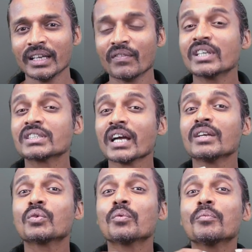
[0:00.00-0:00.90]
if he
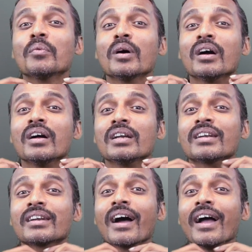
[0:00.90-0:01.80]
decided to
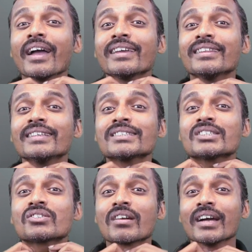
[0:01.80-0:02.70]
tie this
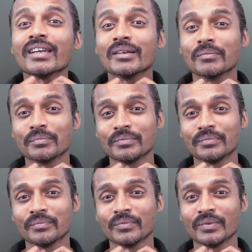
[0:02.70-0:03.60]
stripe,
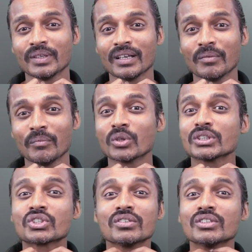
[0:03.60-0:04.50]

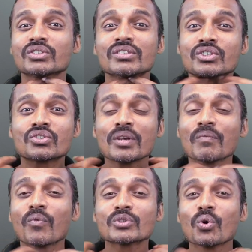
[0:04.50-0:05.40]
because this
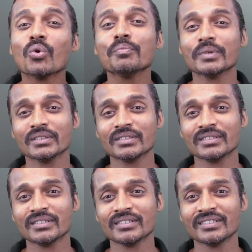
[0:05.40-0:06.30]
strip was open.
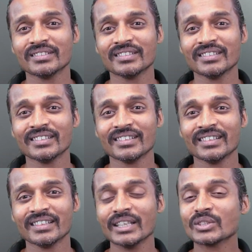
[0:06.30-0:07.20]

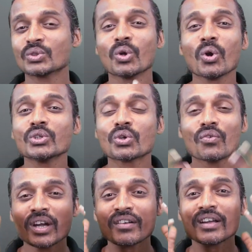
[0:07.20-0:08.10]
There's no logic
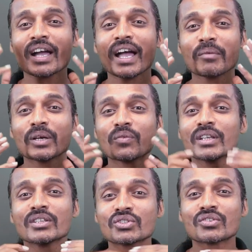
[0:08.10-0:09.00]
of wearing helmet
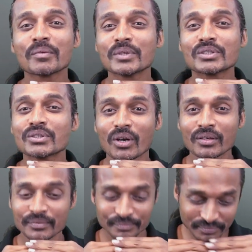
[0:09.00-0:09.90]
where the strip is
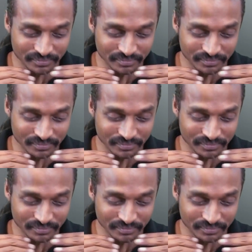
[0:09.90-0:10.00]
not